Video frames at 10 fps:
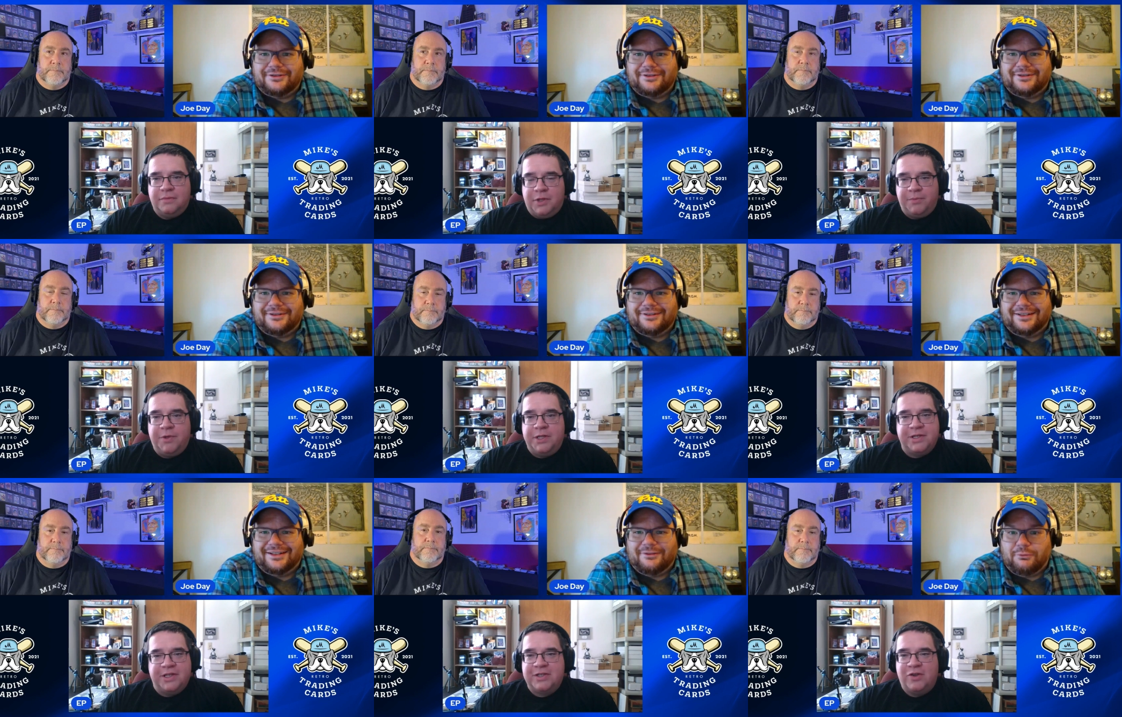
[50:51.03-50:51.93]
Speaker 1: Yep, it's
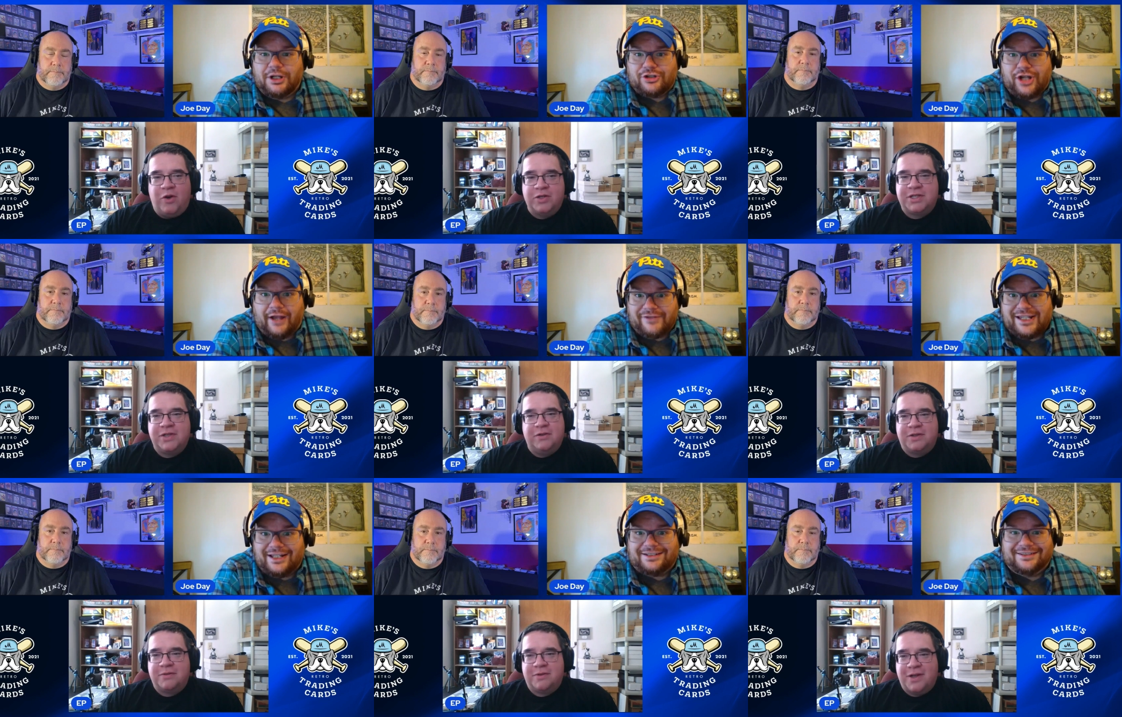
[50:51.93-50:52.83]
Speaker 2: it's still, which it's still... I've
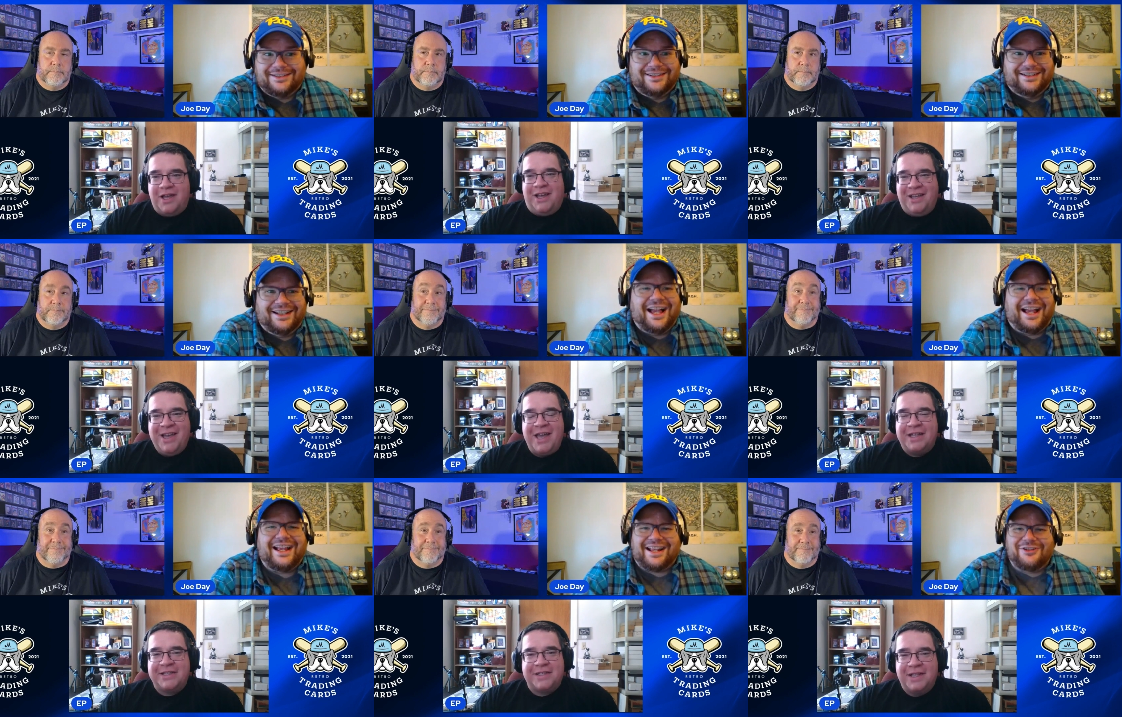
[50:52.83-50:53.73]
seen.
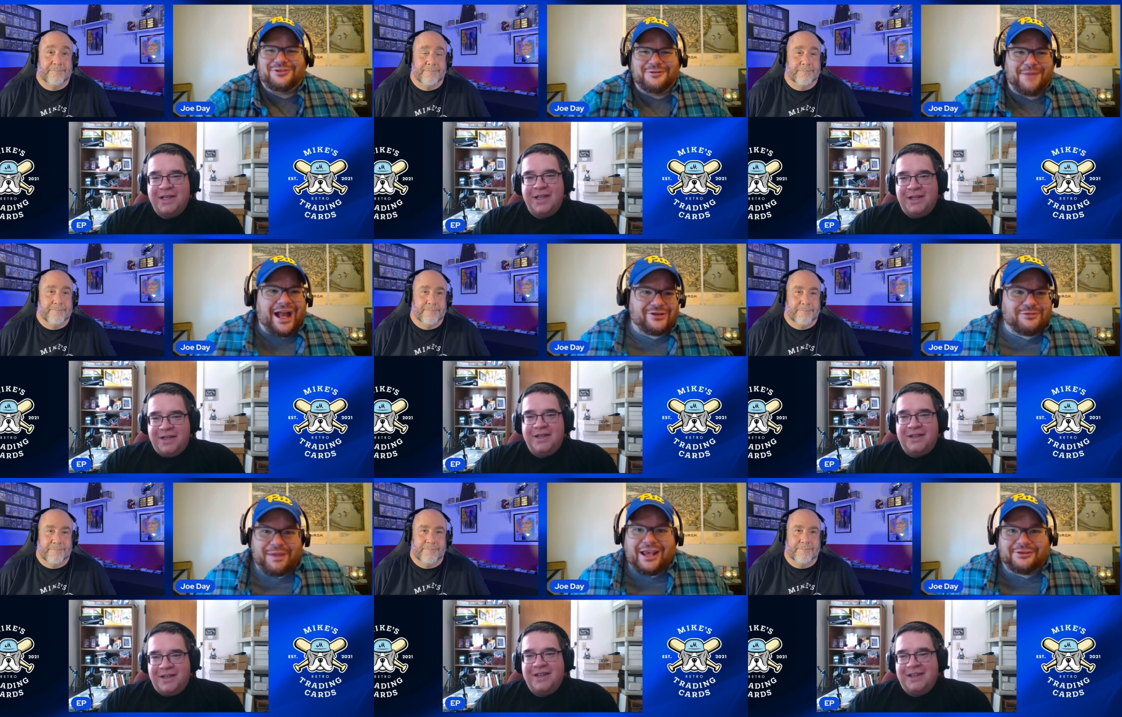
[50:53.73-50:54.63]
Like, could you imagine
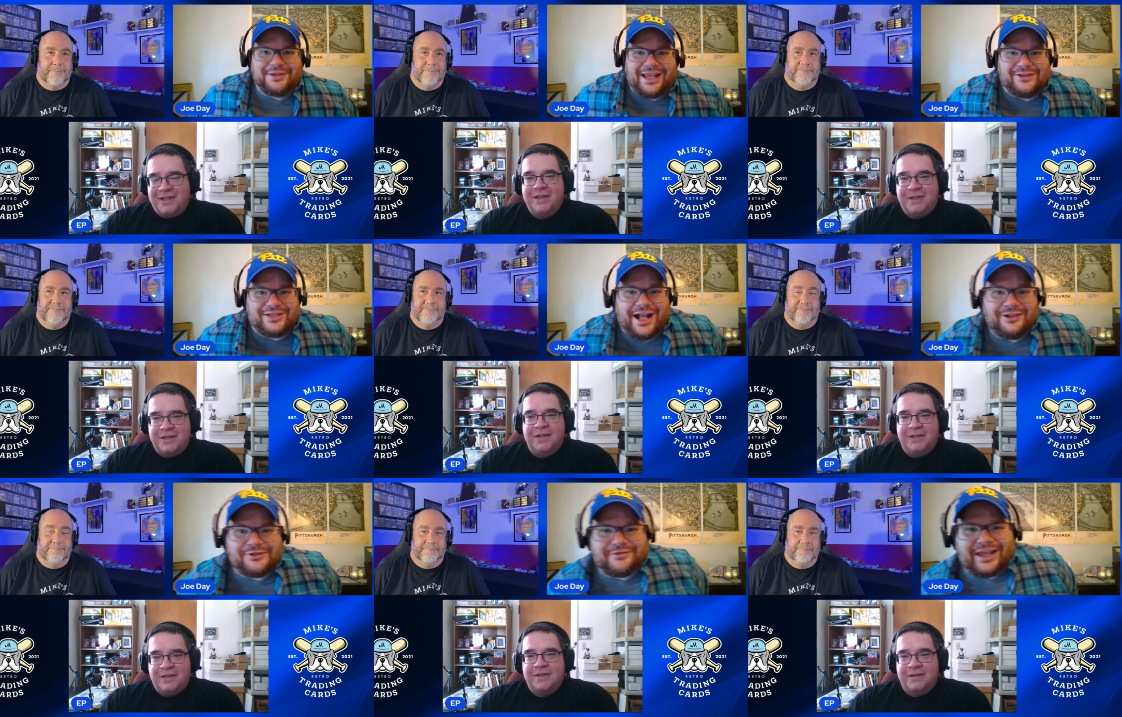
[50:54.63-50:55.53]
paying three thousand
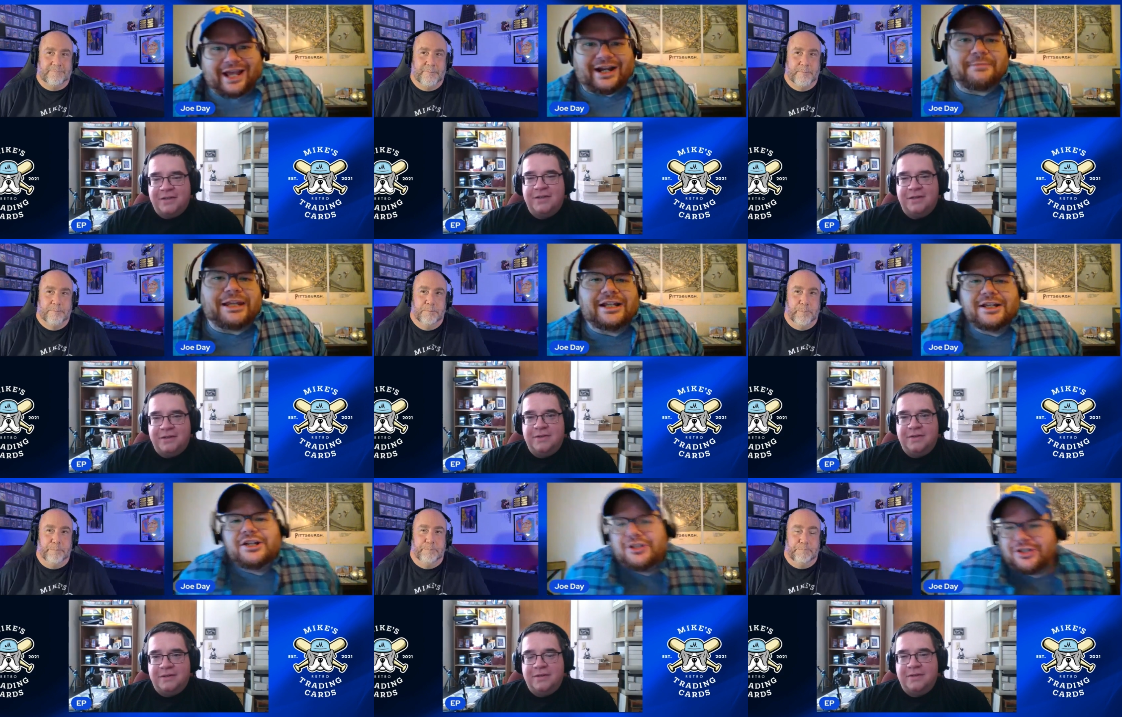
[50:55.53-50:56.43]
dollars for that? I mean.
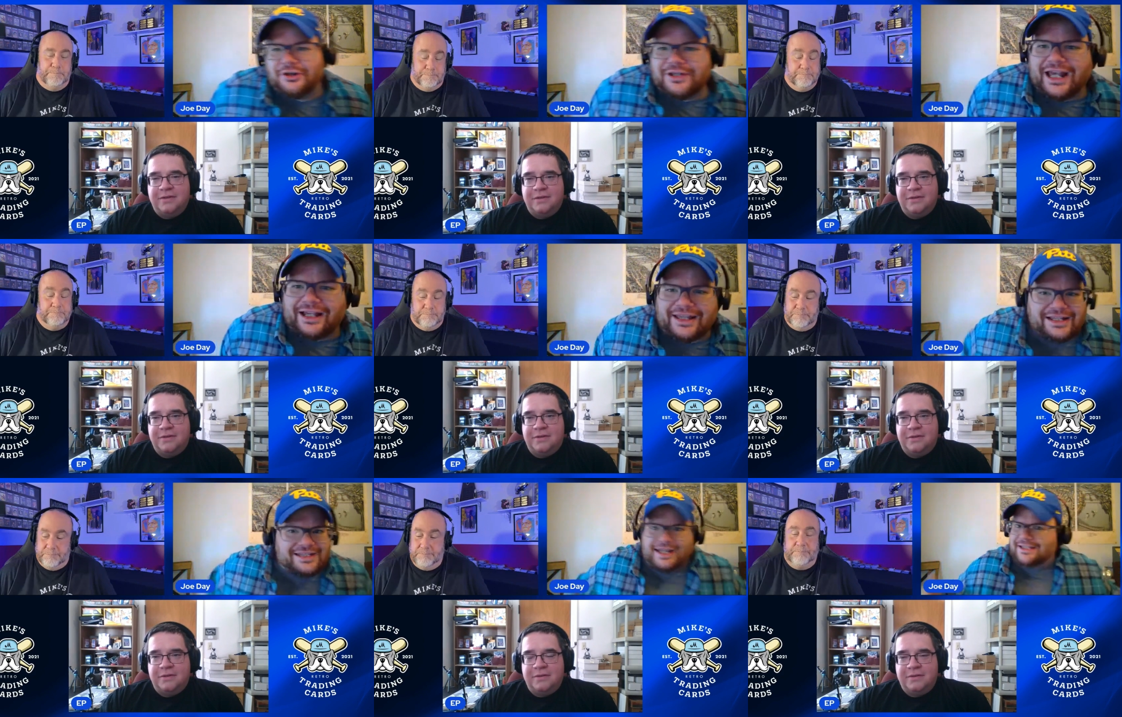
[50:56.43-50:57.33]
So yeah,
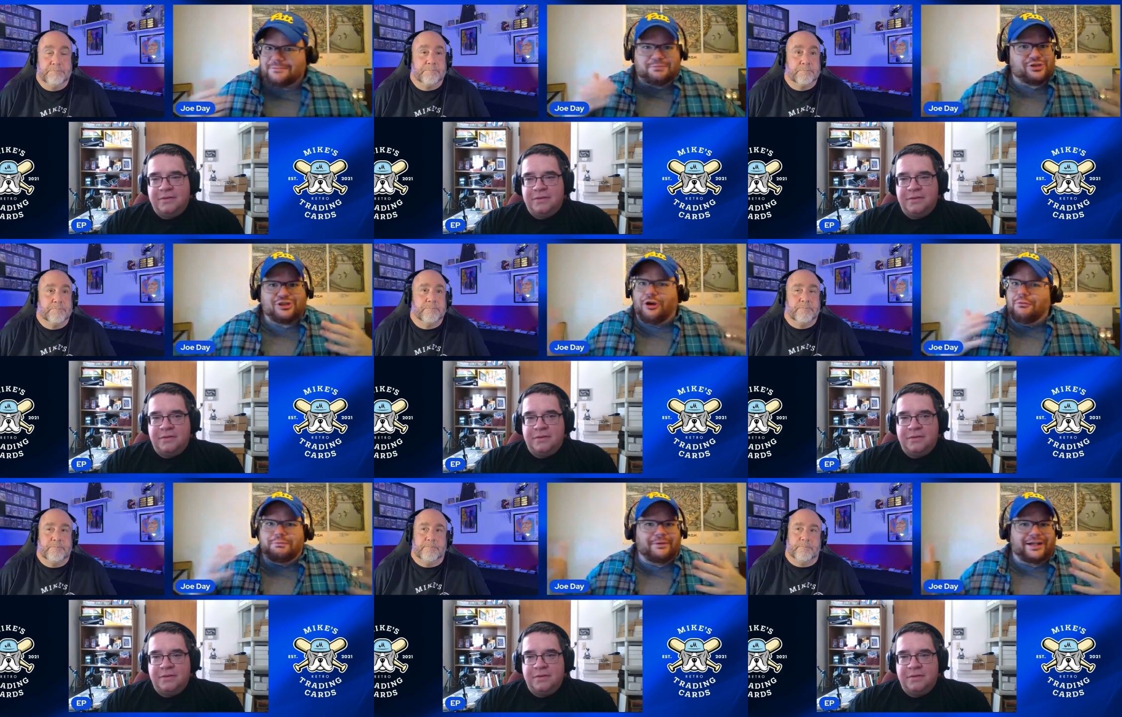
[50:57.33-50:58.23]
it's it's
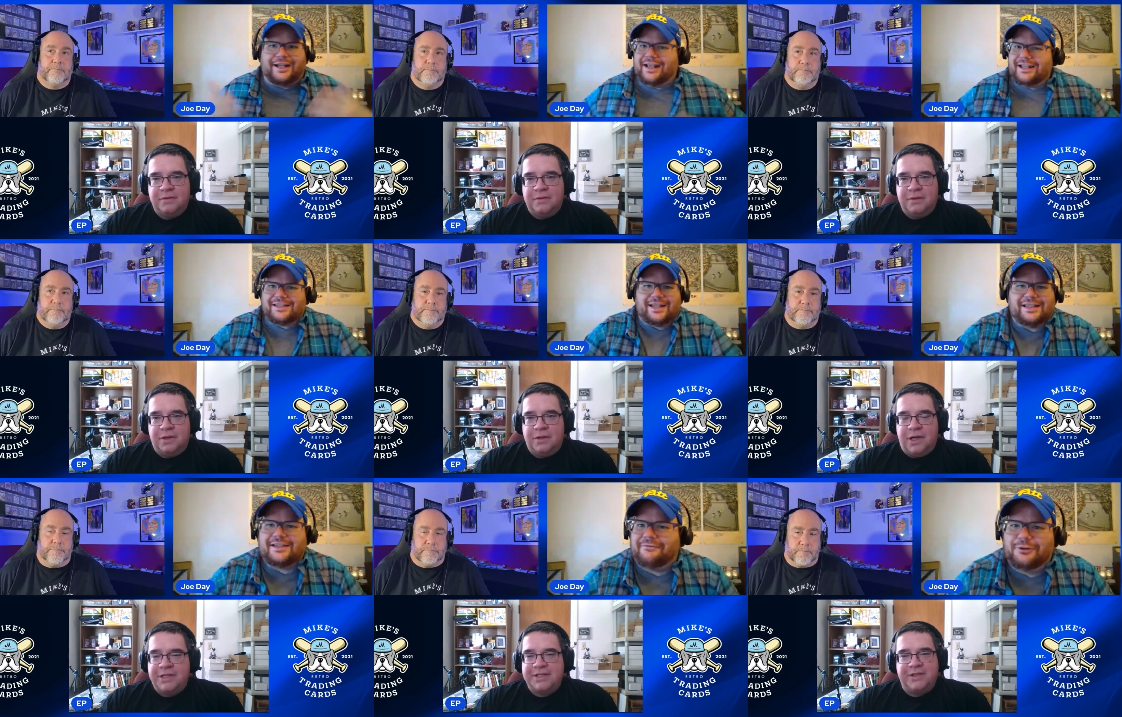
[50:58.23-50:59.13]
so it's it's
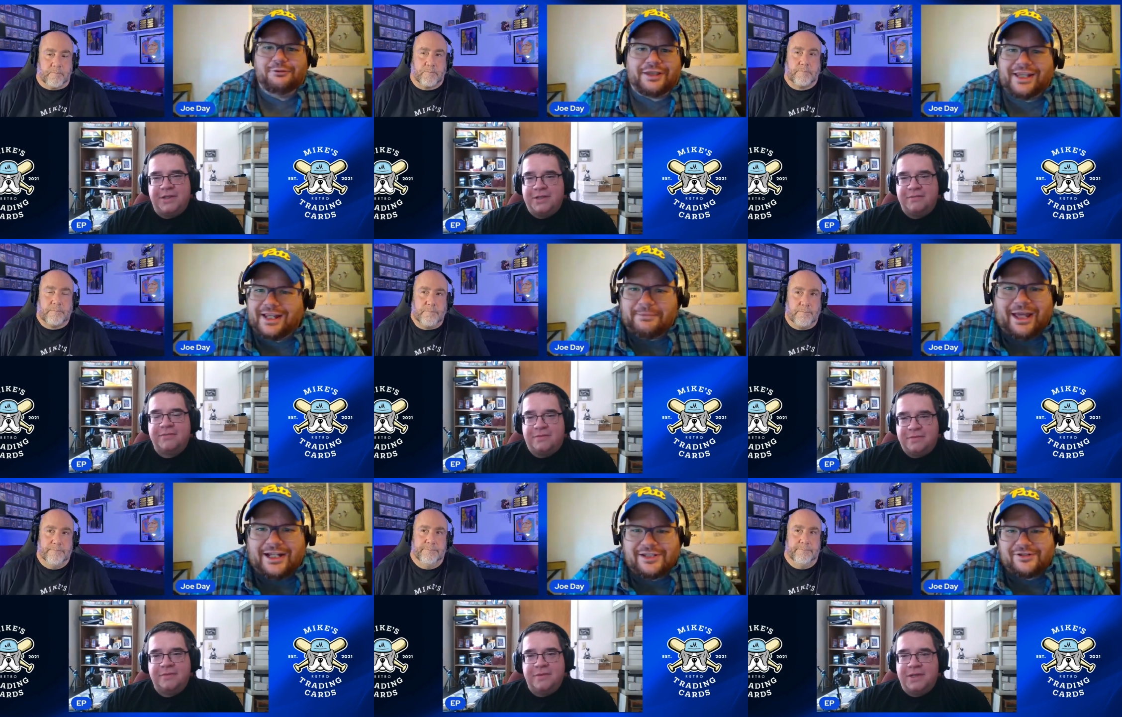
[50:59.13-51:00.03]
a fluid thing, man.
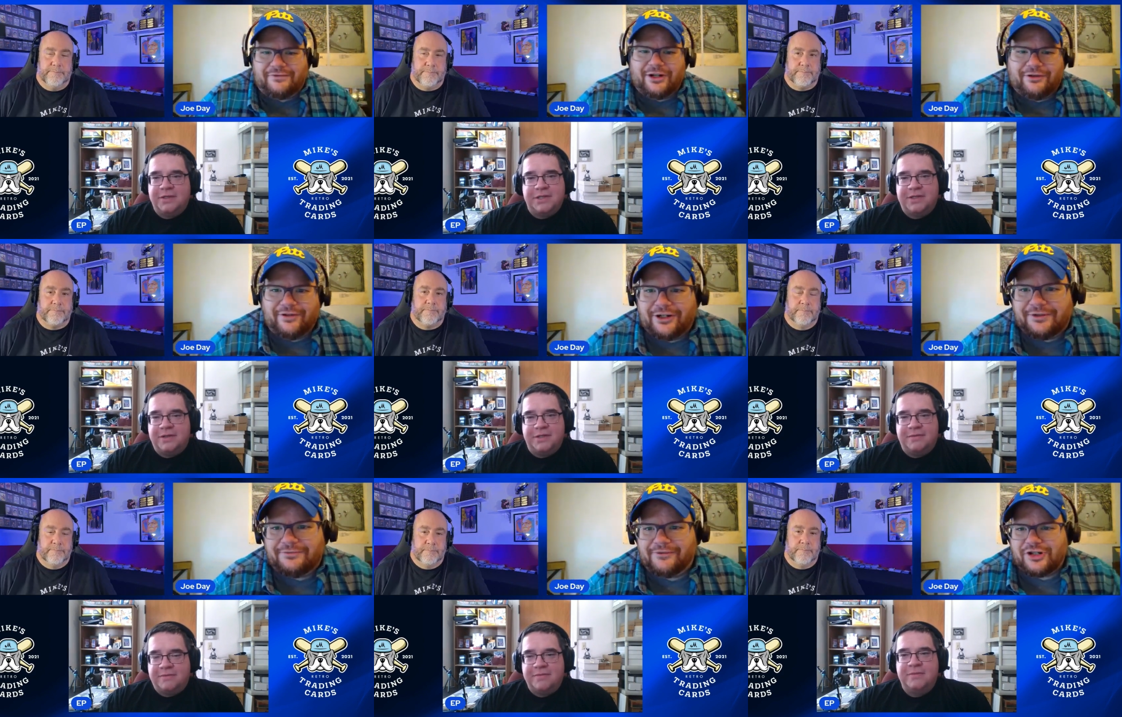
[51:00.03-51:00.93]
It's very very very